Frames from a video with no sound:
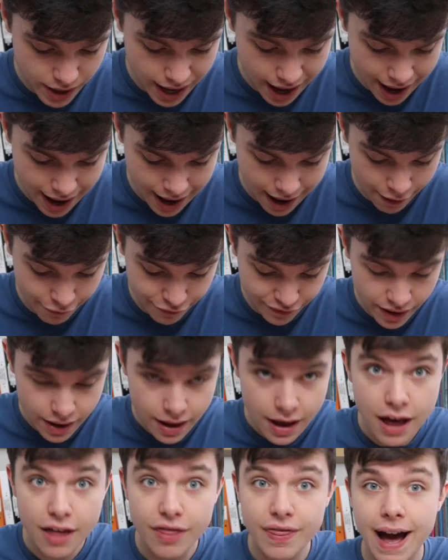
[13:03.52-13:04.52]
we have
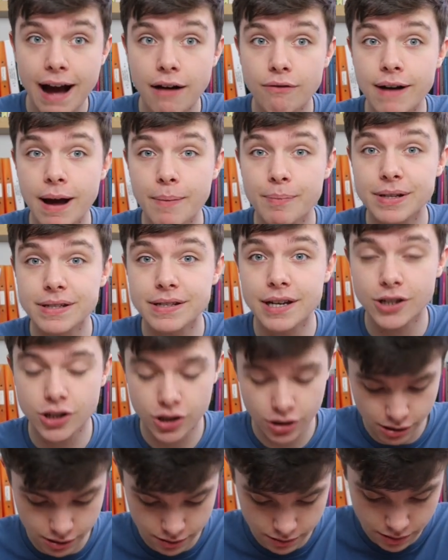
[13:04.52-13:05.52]
that
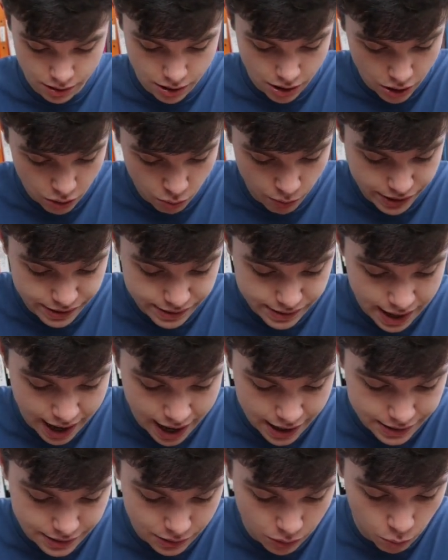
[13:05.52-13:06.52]
repetition. We
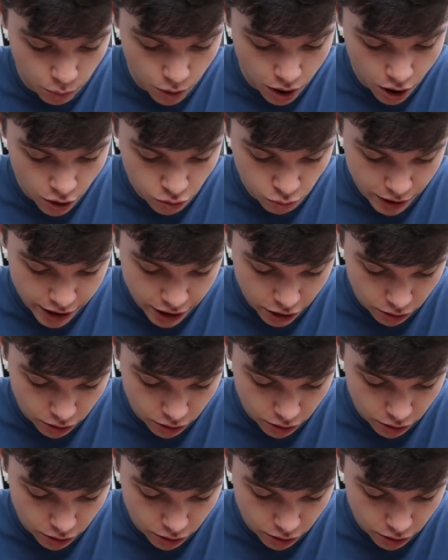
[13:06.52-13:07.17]
start at 1, we